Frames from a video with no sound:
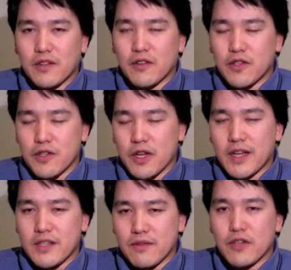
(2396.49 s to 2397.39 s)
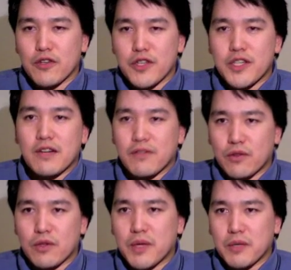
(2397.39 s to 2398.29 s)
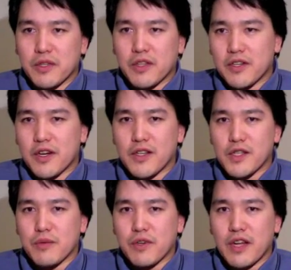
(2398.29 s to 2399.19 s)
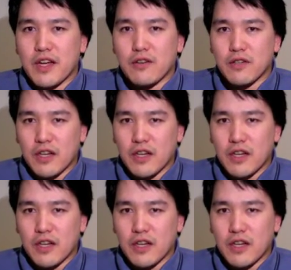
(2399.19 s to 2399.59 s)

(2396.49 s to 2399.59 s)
there's lots of other stuff in the Republic that talks about how